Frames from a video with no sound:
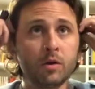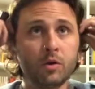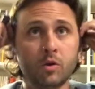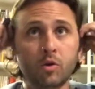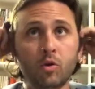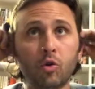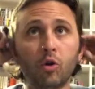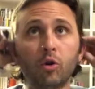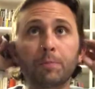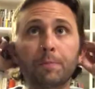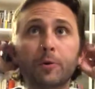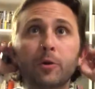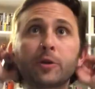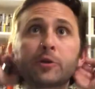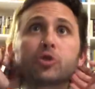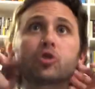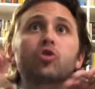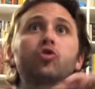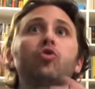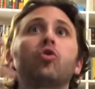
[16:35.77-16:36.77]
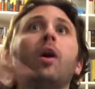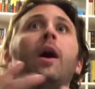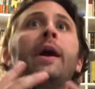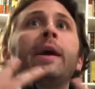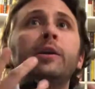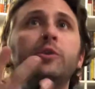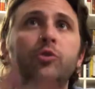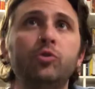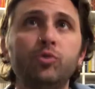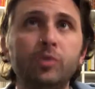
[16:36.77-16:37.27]
Goldberg is trying
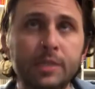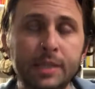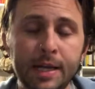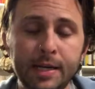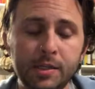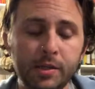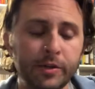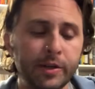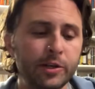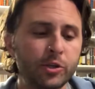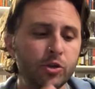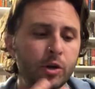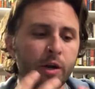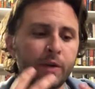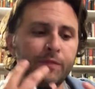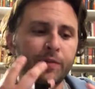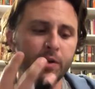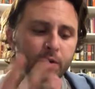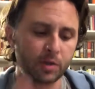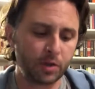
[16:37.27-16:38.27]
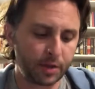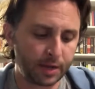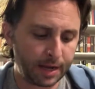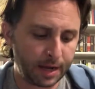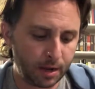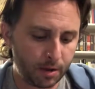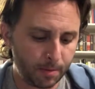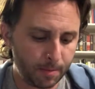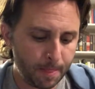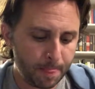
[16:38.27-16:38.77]
to say something, he's trying to figure something
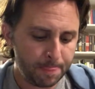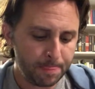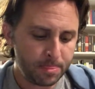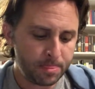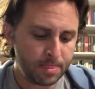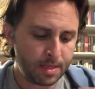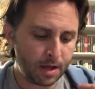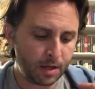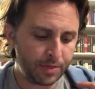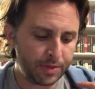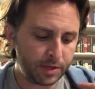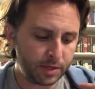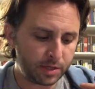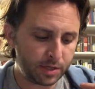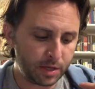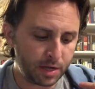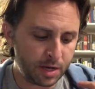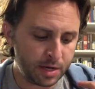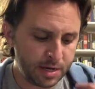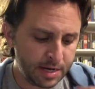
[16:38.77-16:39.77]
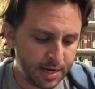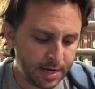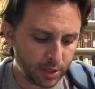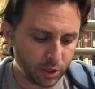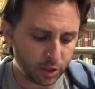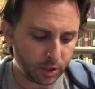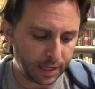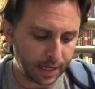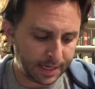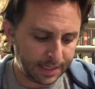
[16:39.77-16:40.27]
out. Now, this
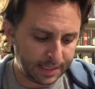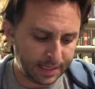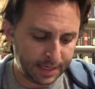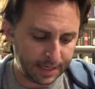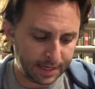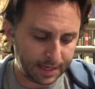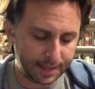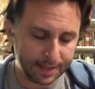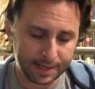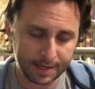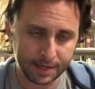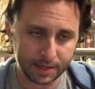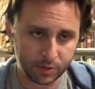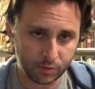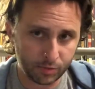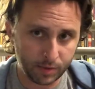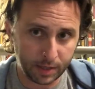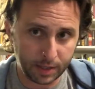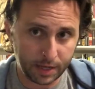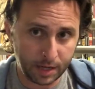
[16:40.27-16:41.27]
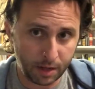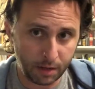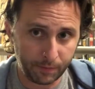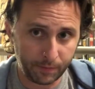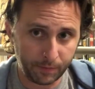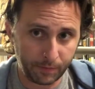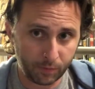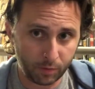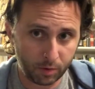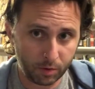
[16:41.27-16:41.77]
initial idea, I think, is really helpful
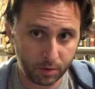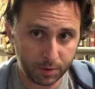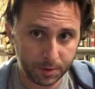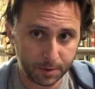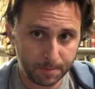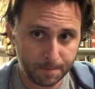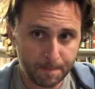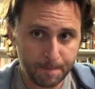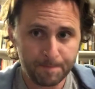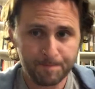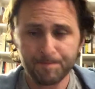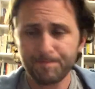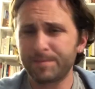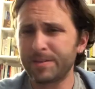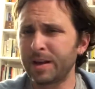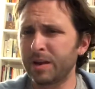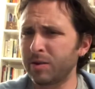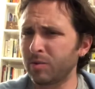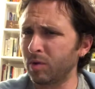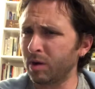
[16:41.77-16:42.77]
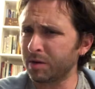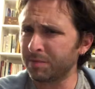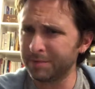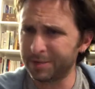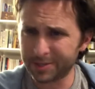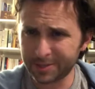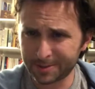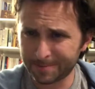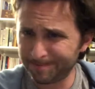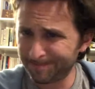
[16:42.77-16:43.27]
for us. Now, you're welcome to
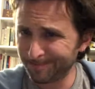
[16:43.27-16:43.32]
just